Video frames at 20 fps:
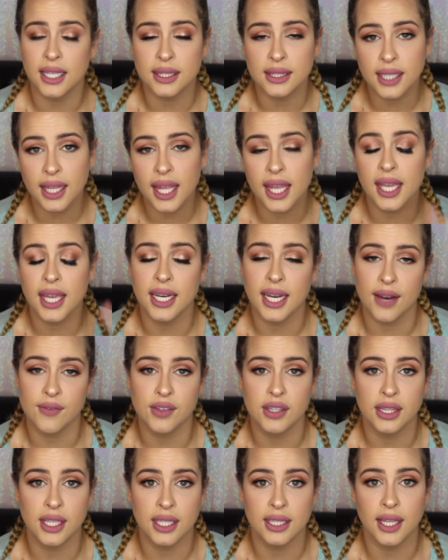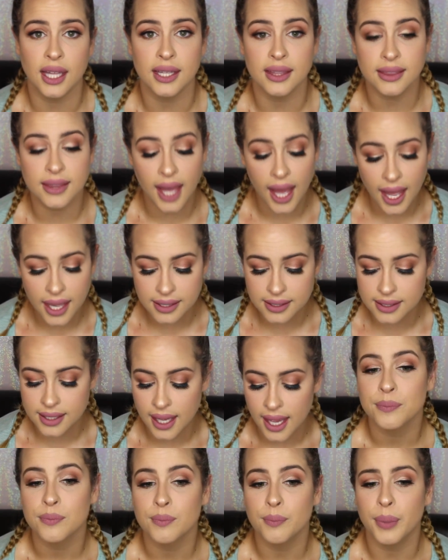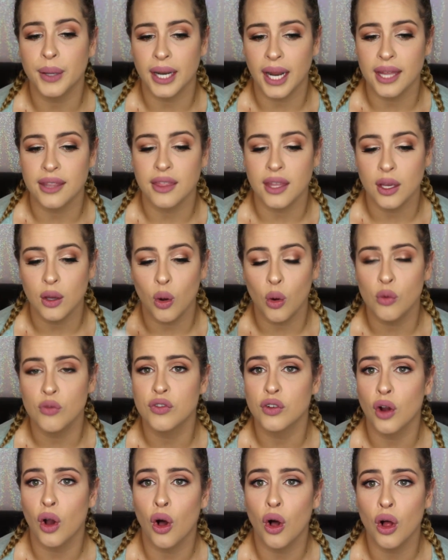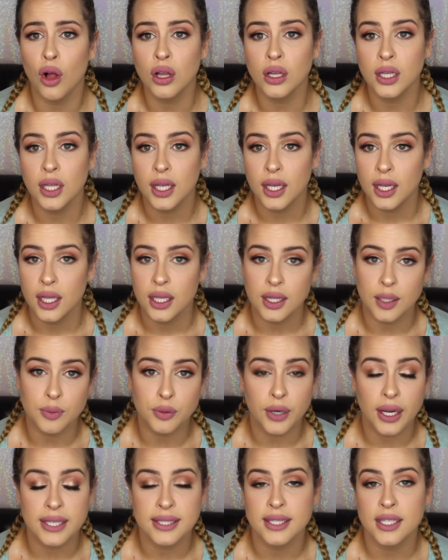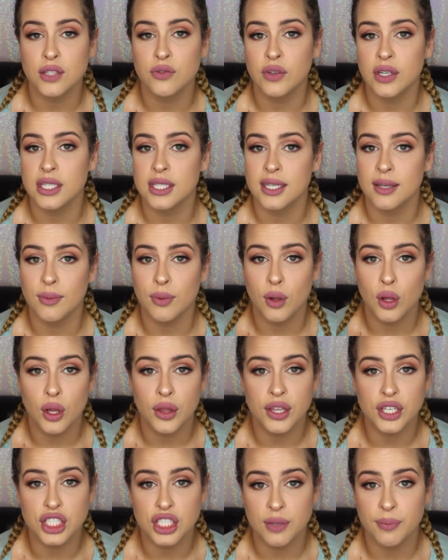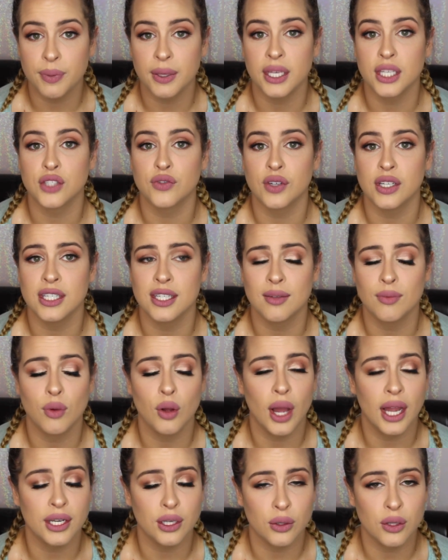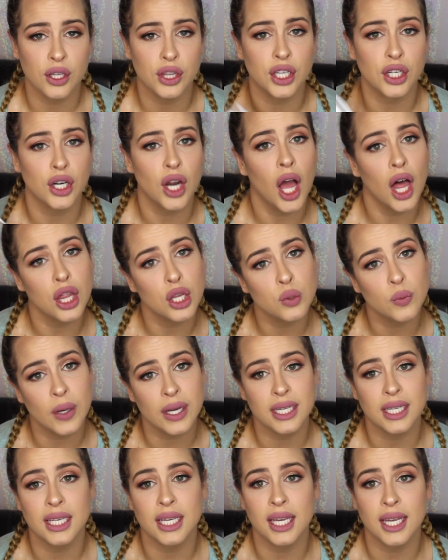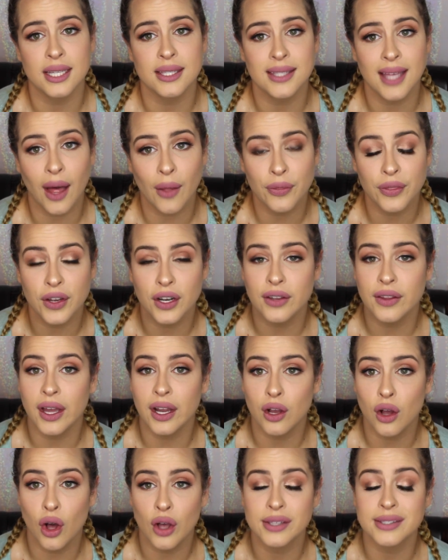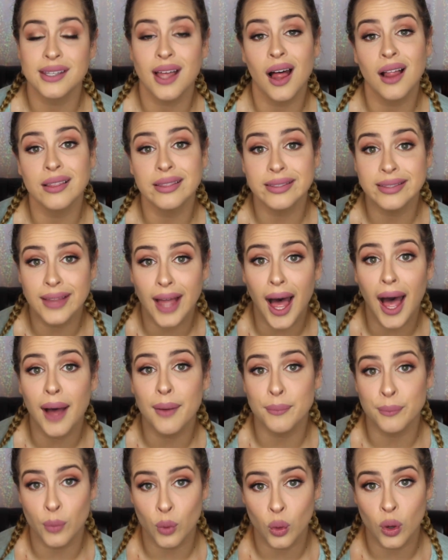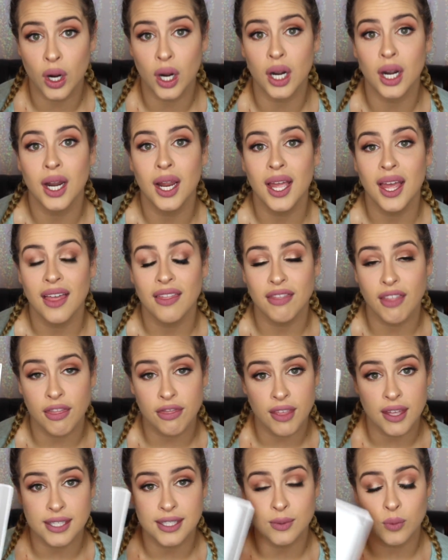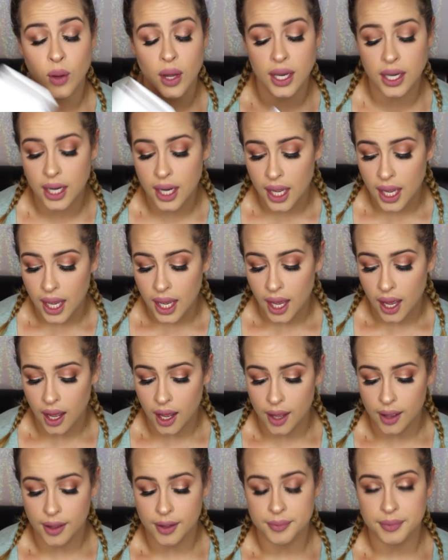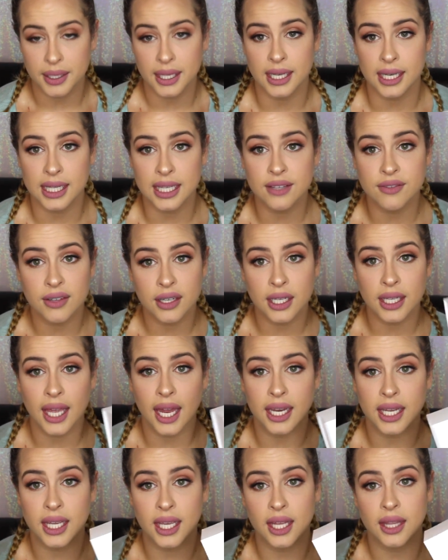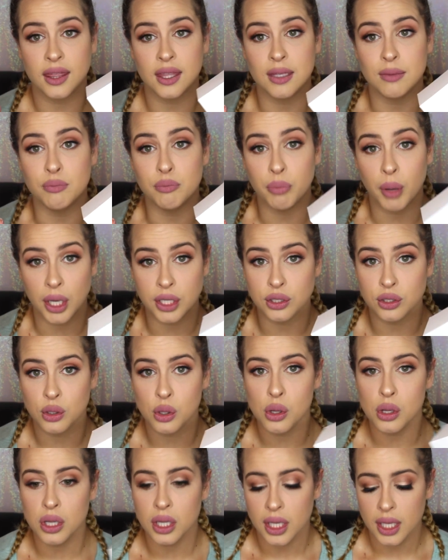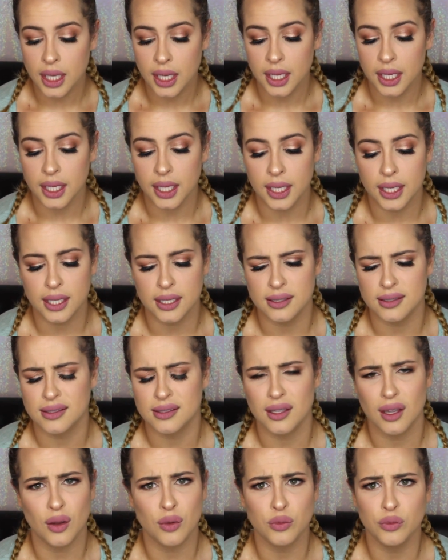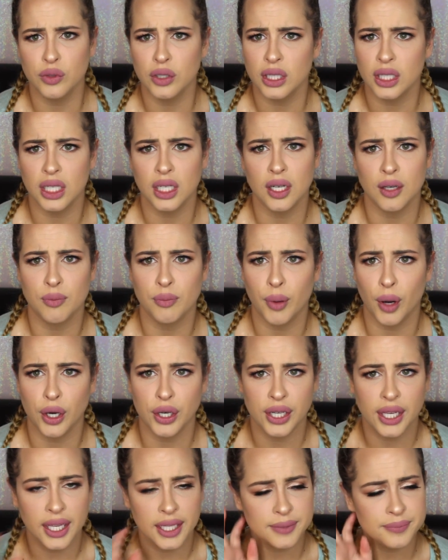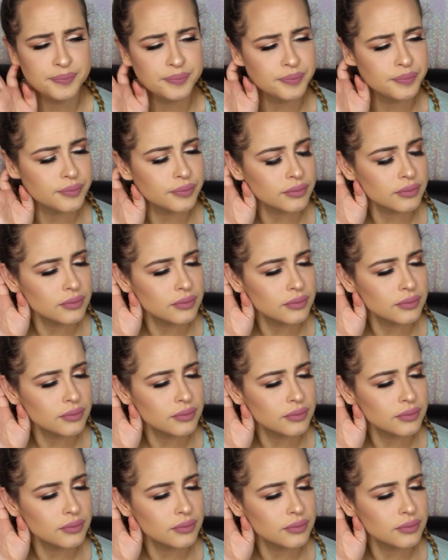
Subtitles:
the link and everything like that. But I think overall, the price is reasonable, the shipping is reasonable. I know that there are other whitening kits out there that cost a lot more than this one. And even getting the bundle is a really good bargain